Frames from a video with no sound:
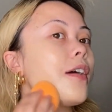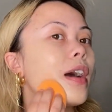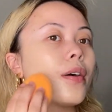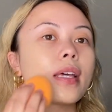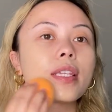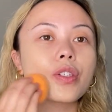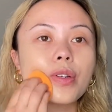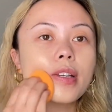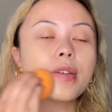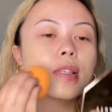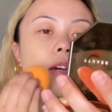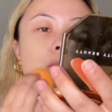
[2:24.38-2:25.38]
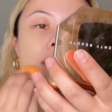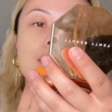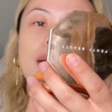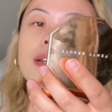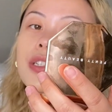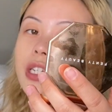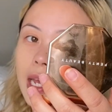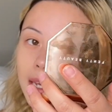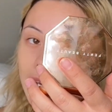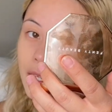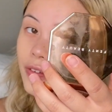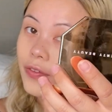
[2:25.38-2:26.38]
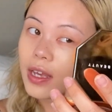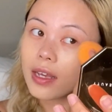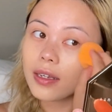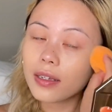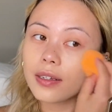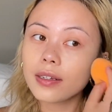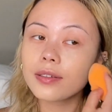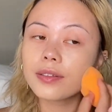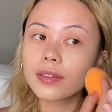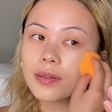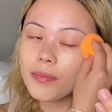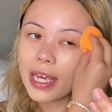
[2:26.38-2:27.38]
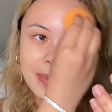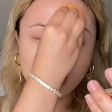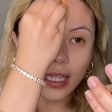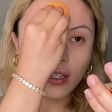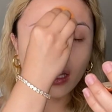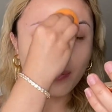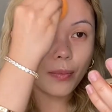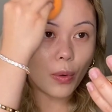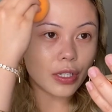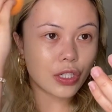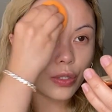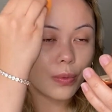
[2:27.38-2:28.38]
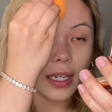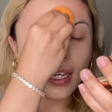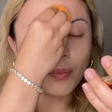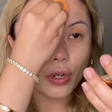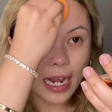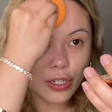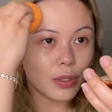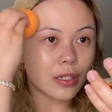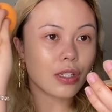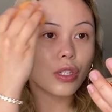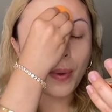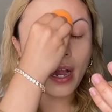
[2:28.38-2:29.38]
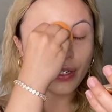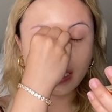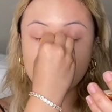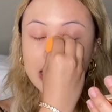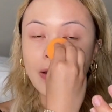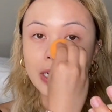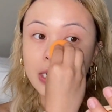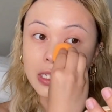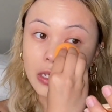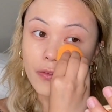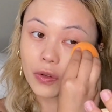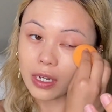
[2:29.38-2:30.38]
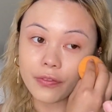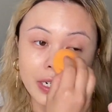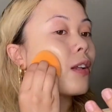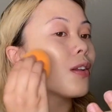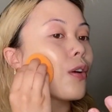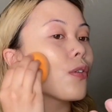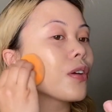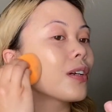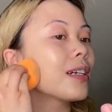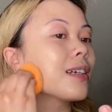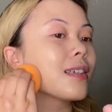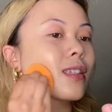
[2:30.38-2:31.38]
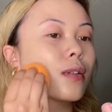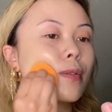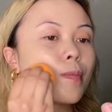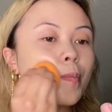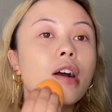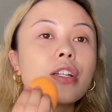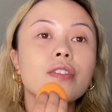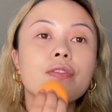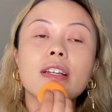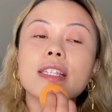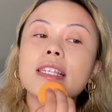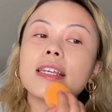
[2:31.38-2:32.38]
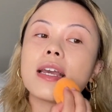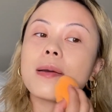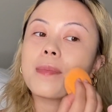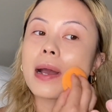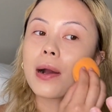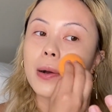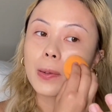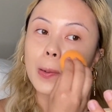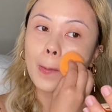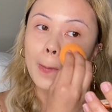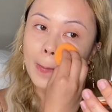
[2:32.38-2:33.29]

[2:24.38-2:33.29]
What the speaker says: my skin look more dewy and more natural and not so powdery since the foundation is so full coverage. I know there is some controversy about